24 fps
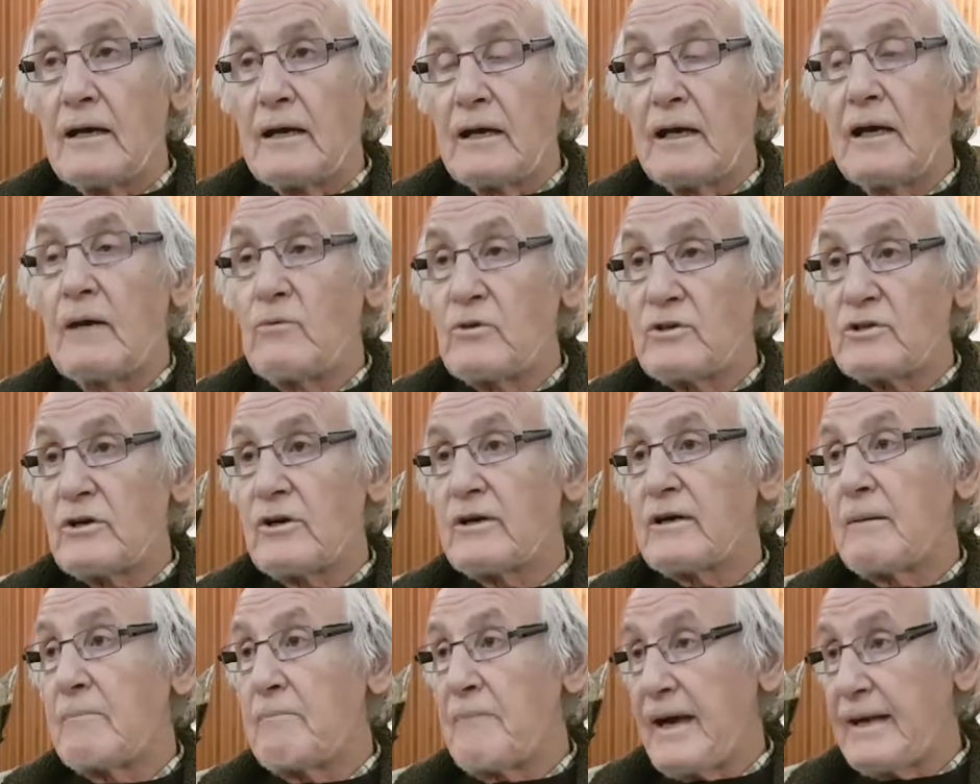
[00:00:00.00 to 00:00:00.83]
he was
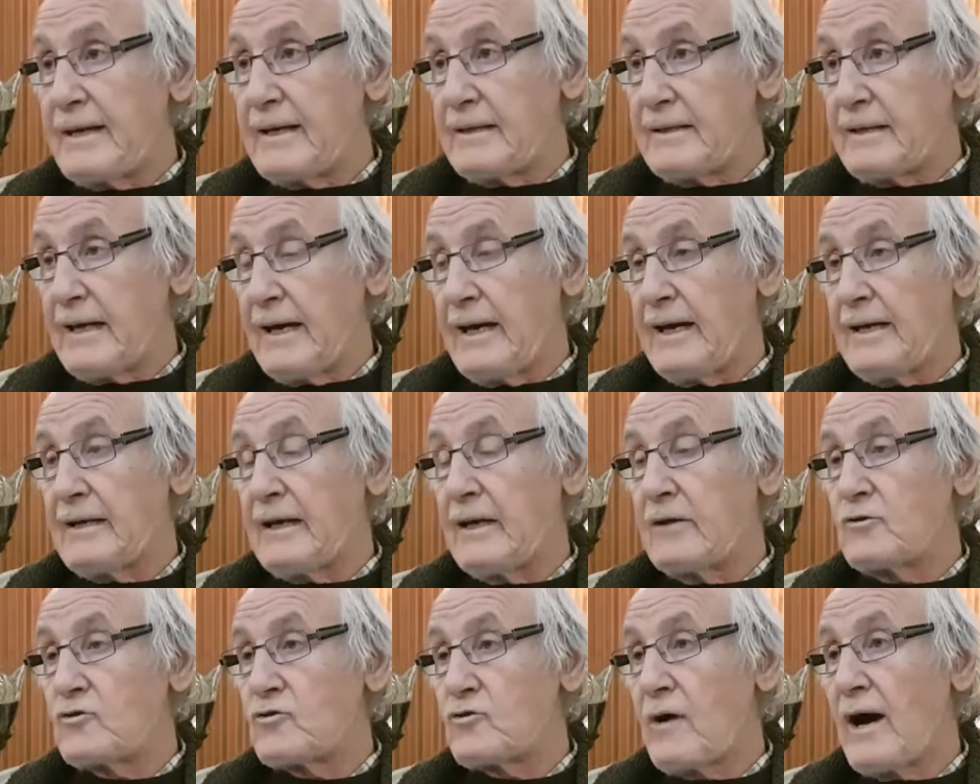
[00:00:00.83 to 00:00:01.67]
going to meditate
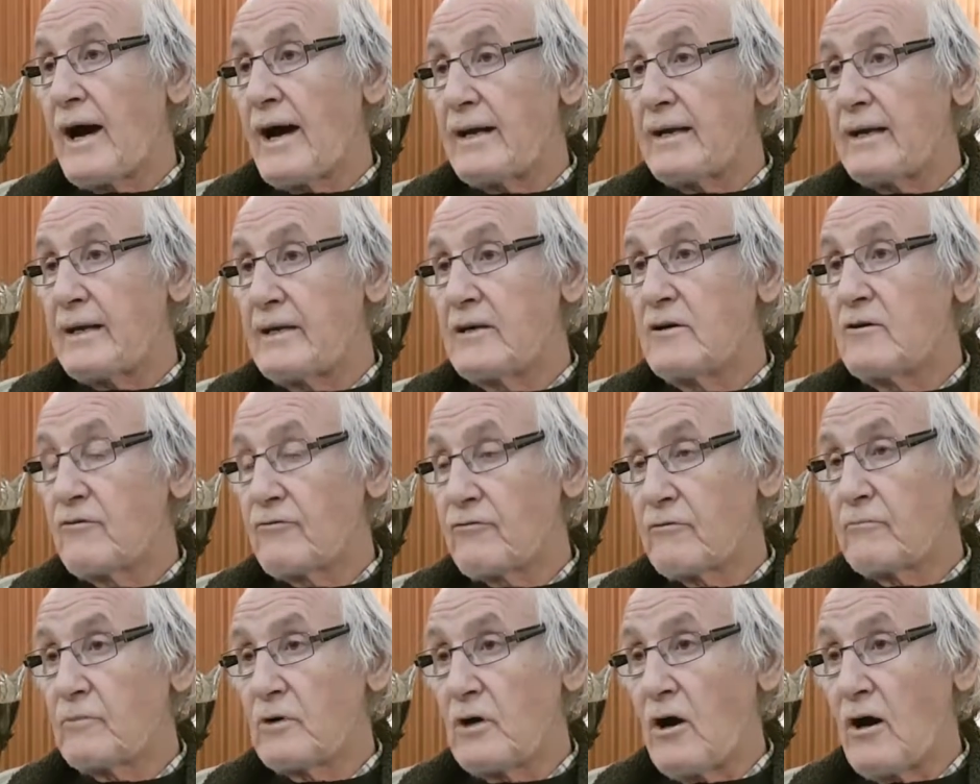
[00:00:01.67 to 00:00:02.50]
and try to hear
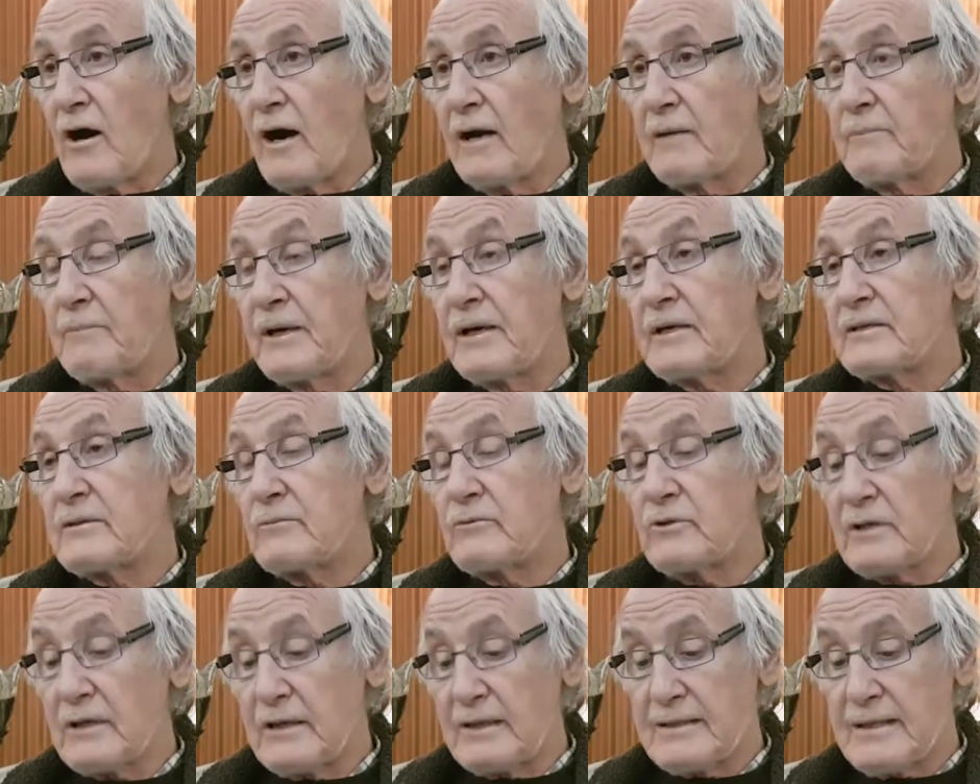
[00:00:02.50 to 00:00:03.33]
from God because he
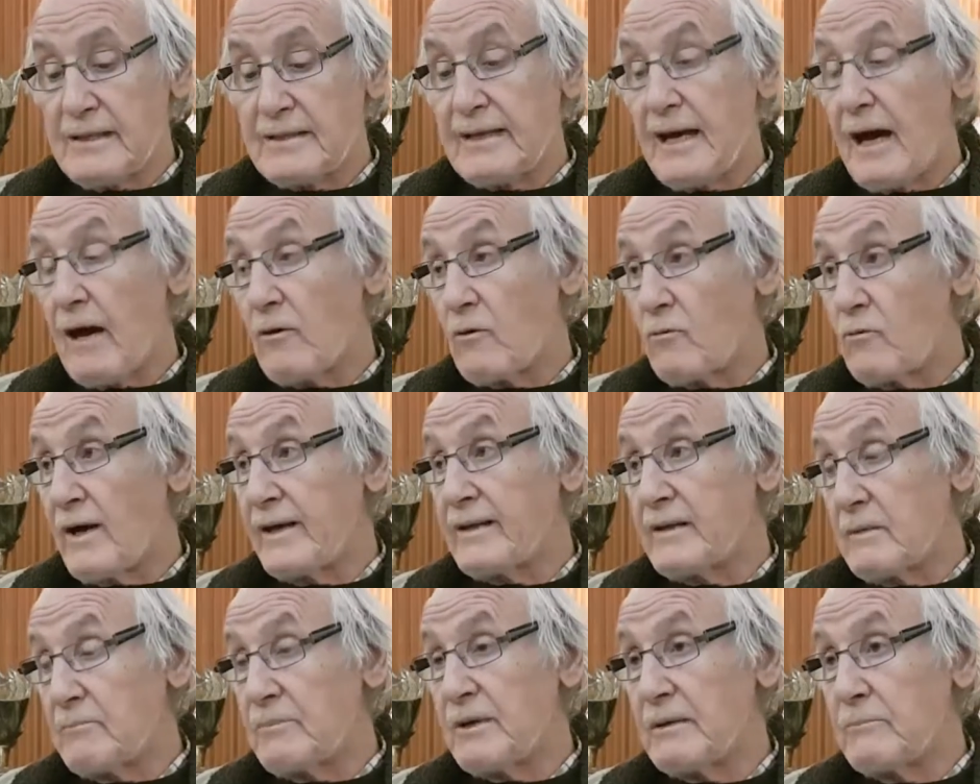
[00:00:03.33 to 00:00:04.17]
was going to sit down and
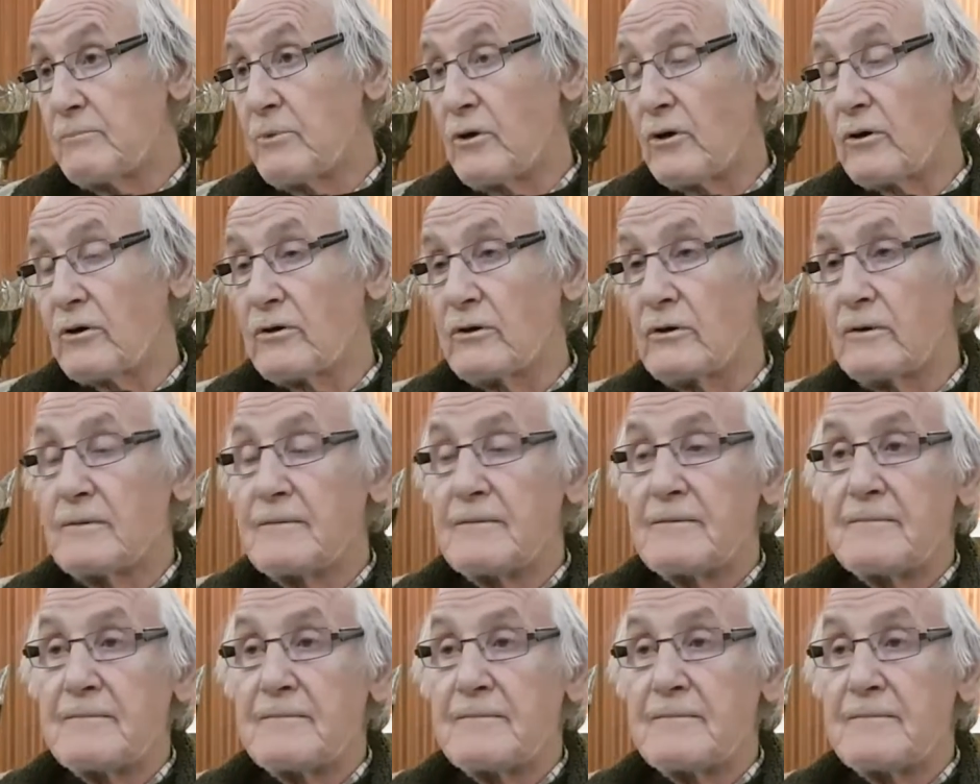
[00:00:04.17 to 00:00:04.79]
write the big book.